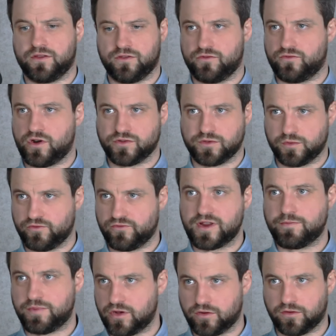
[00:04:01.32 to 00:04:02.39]
the roads were
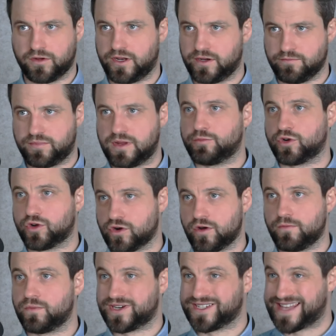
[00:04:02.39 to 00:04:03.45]
rebuilt and people got
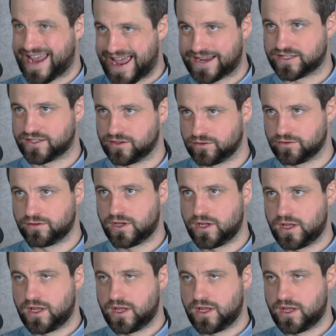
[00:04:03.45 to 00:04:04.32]
on because they had to.